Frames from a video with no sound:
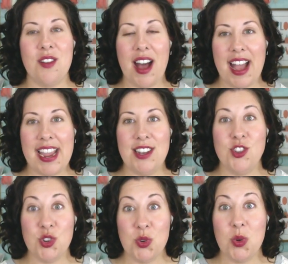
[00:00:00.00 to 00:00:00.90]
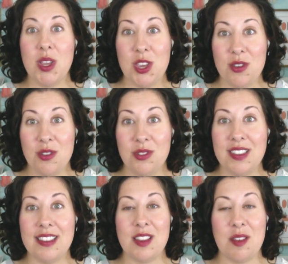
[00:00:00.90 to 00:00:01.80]
So I do
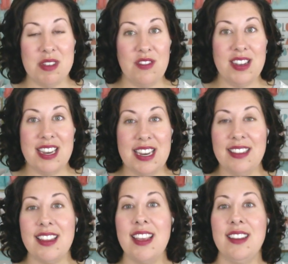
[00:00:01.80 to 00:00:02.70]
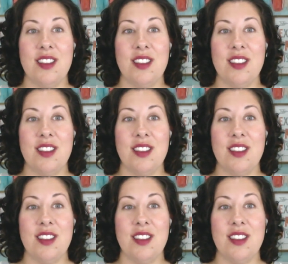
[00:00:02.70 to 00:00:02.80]
use some DVDs,